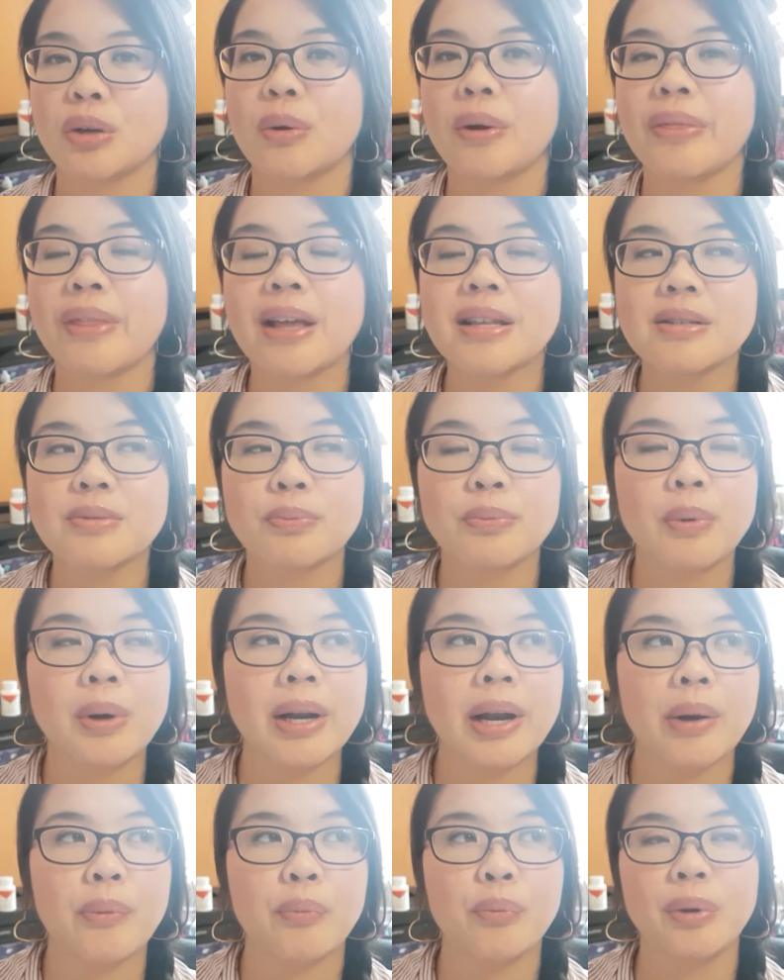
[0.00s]
And that's what
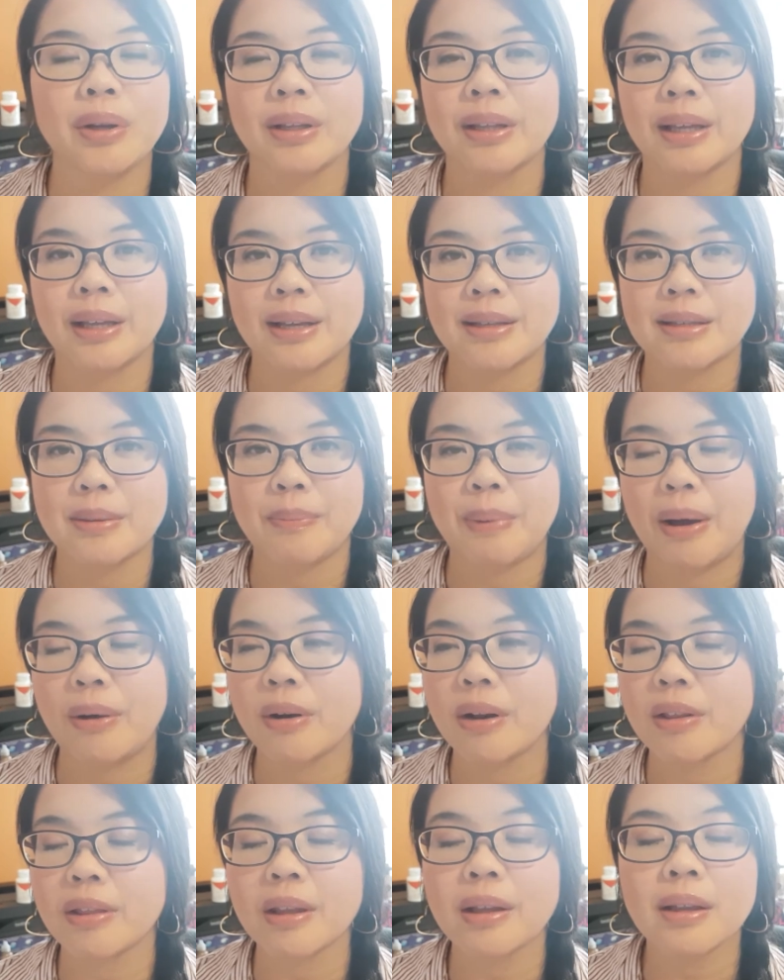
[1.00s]
it really is about,
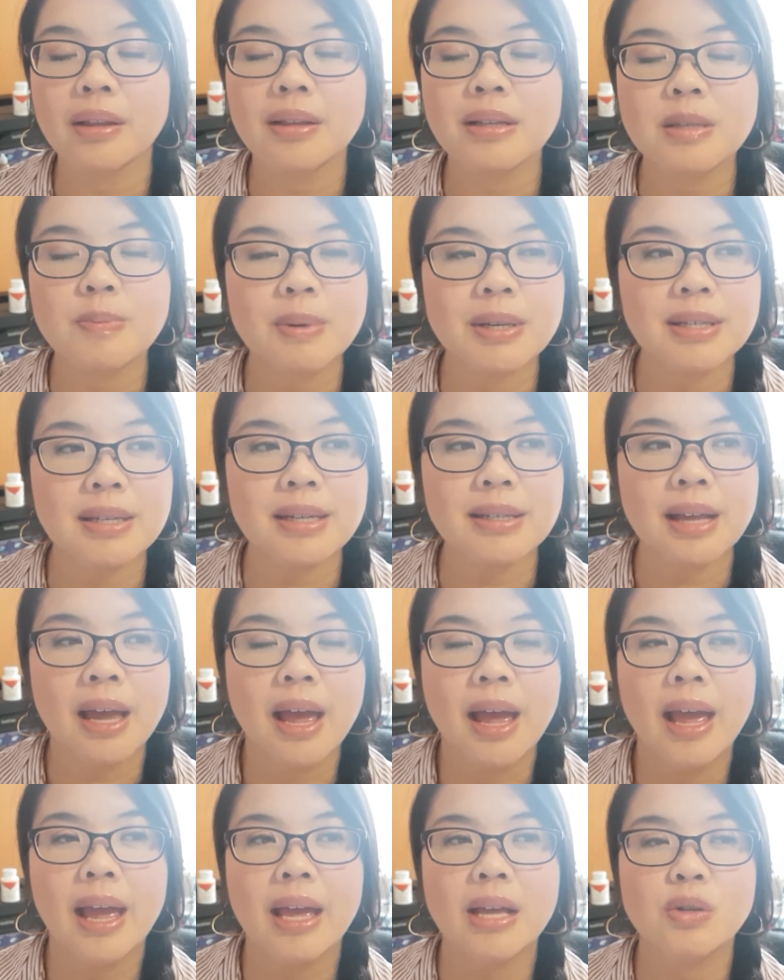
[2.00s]
I think, in this business,
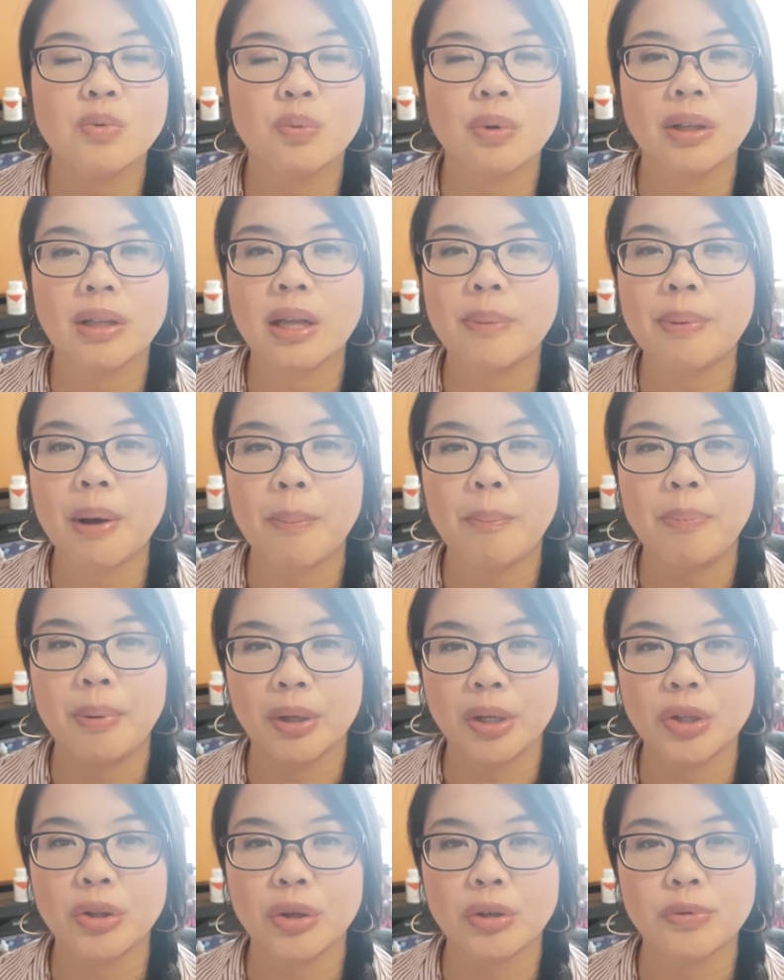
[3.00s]
is really about
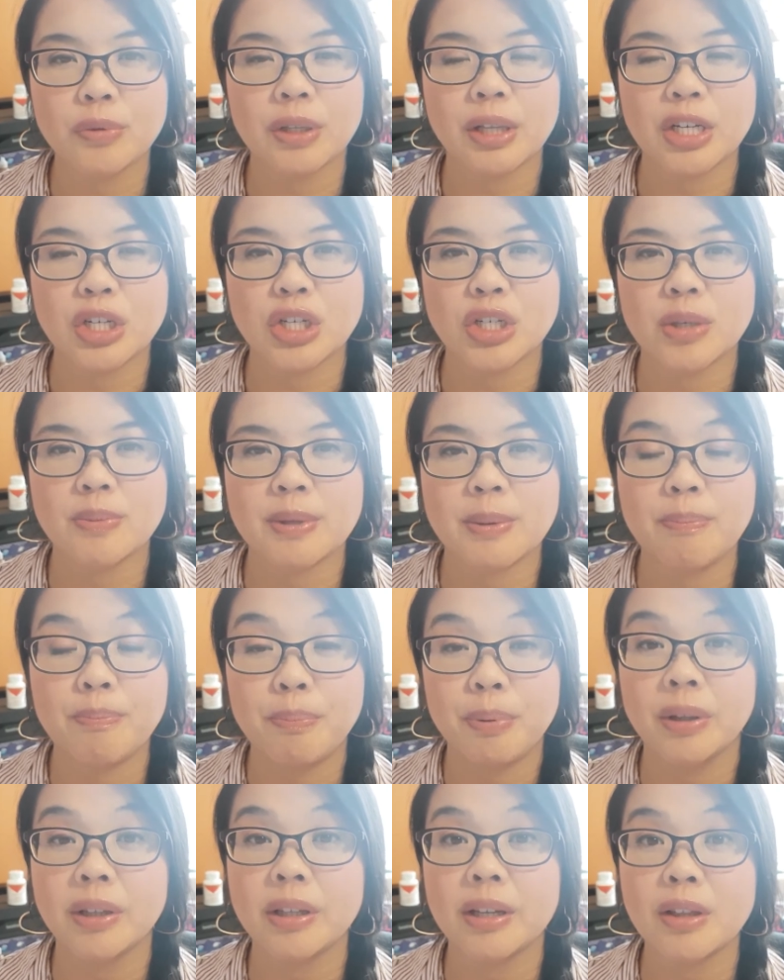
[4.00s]
building those relationships and
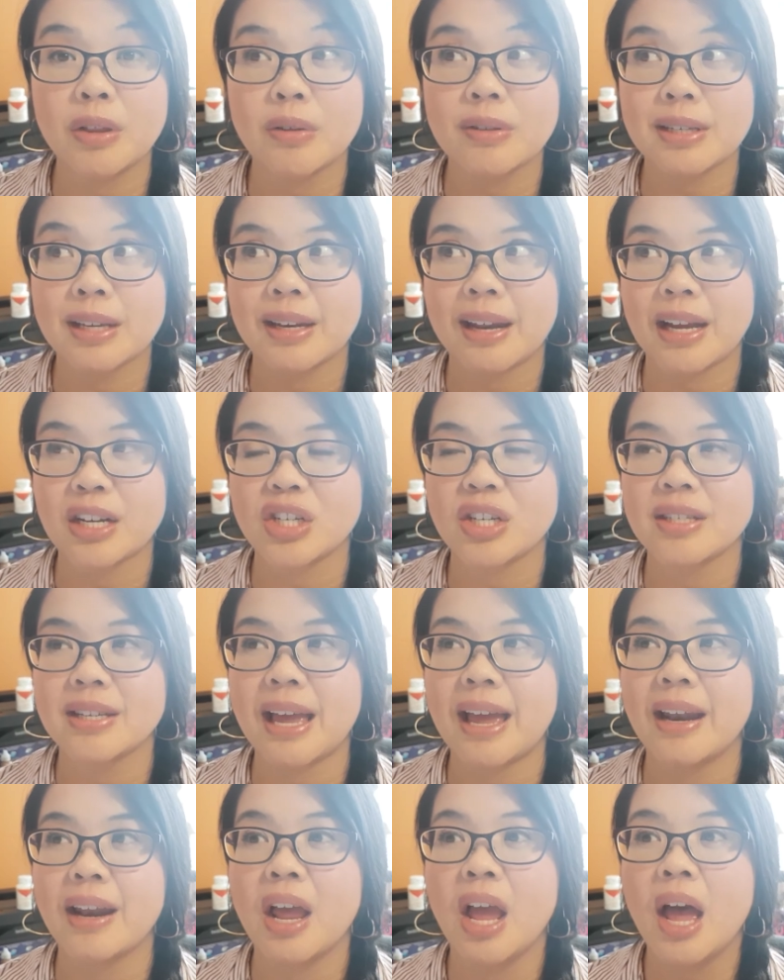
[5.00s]
building those connections and